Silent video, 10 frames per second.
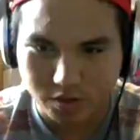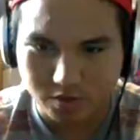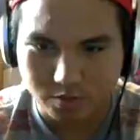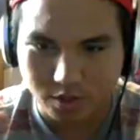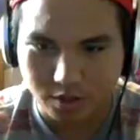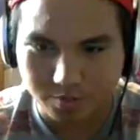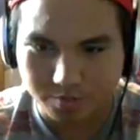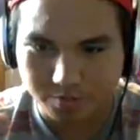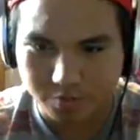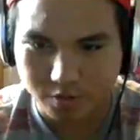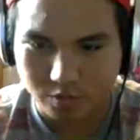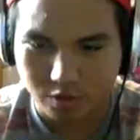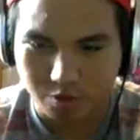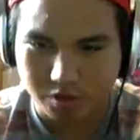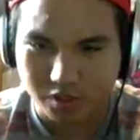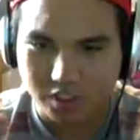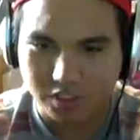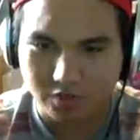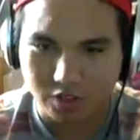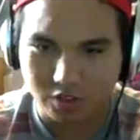wow. We were able to
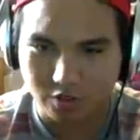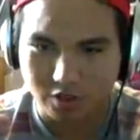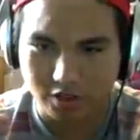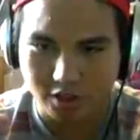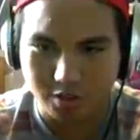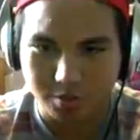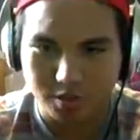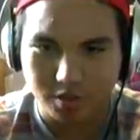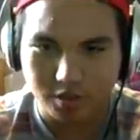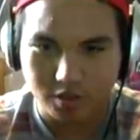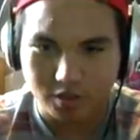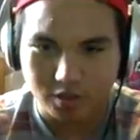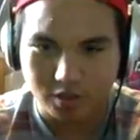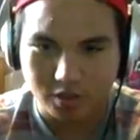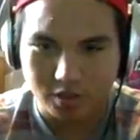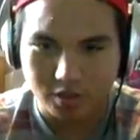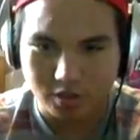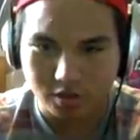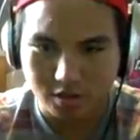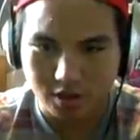successfully do a cleanup.
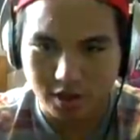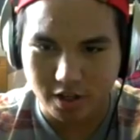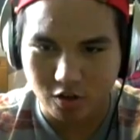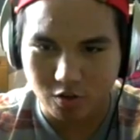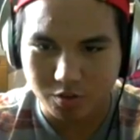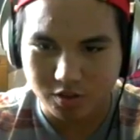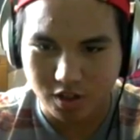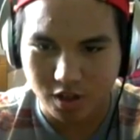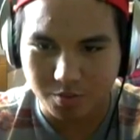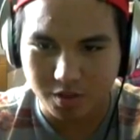That guy almost got me.